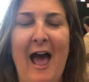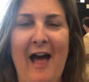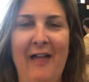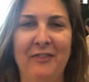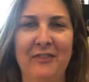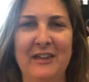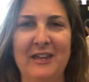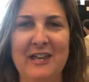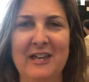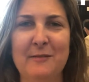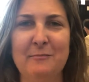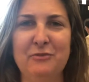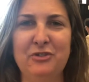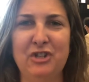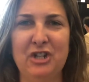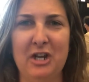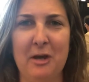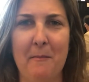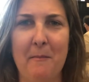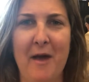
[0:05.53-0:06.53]
at the
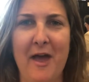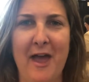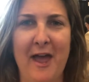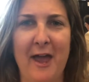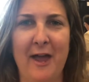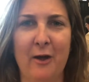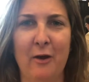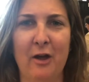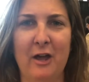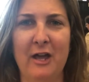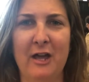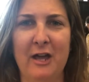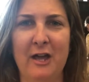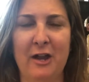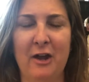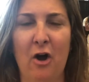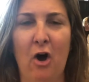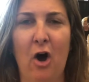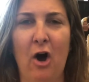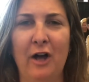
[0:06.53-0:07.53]
MGMA
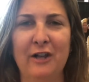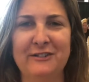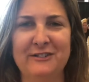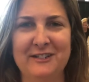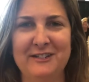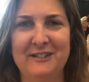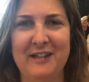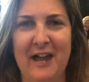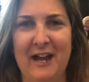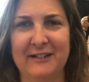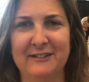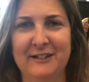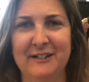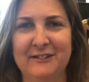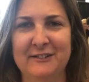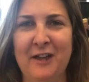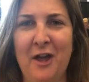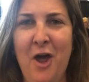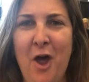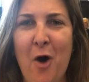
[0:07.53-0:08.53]
in Austin,
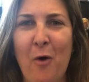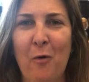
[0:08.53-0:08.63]
Texas,